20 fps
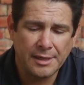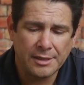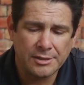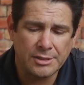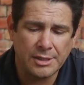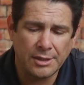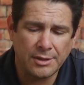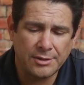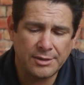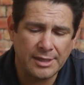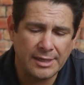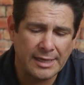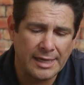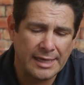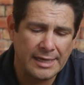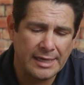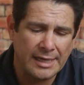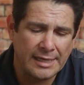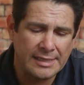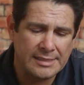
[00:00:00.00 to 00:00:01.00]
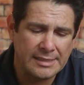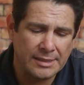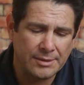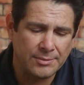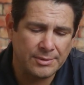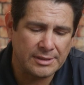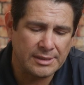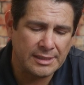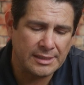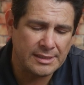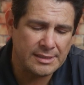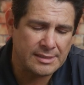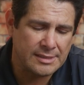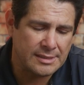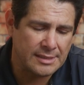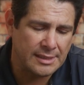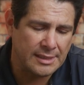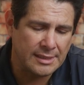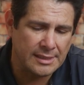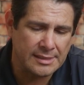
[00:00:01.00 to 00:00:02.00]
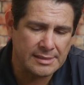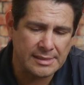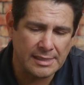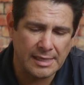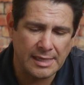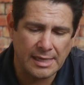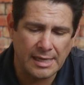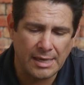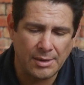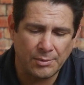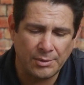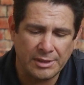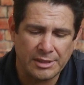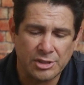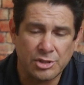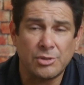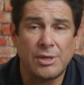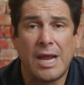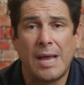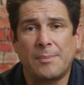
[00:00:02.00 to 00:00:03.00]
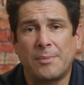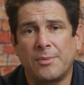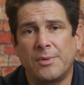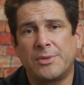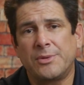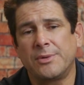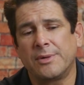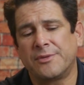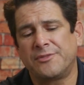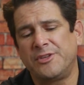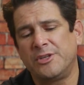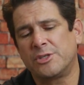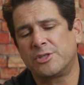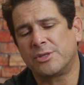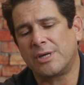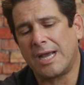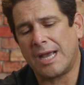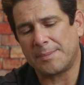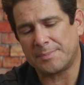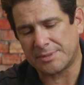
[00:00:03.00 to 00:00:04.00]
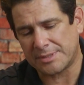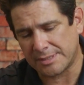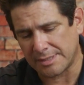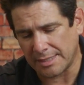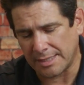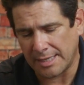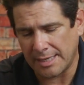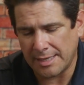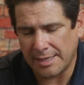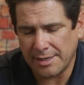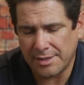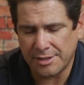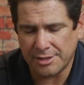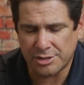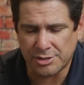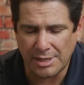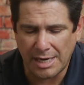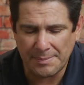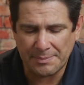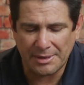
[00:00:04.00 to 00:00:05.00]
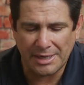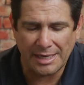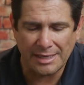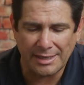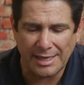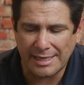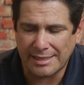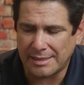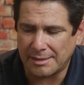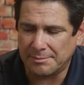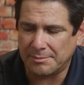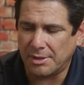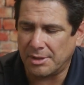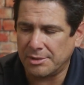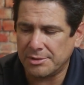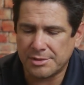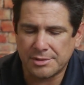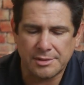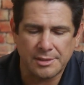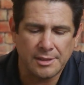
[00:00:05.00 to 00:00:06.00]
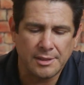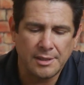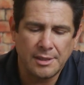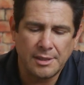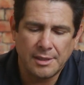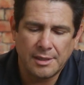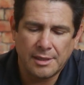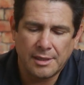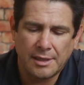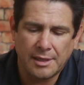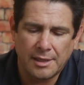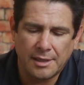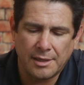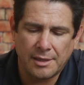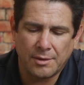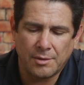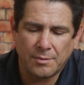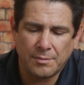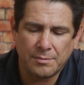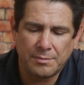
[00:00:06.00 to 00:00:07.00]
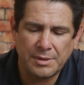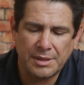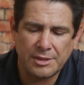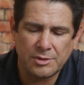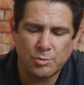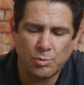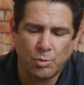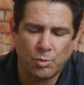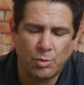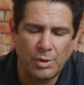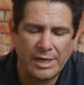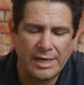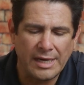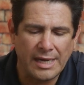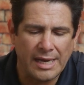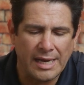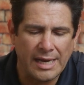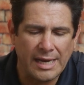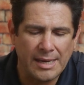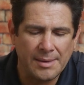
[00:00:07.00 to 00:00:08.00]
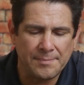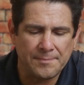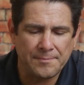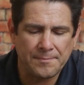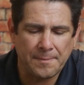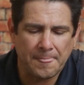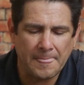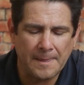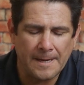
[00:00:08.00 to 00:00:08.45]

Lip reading: So the other thing I did with this is I wanted a strap. I went through a few straps. The strap that I like the most, because when I'm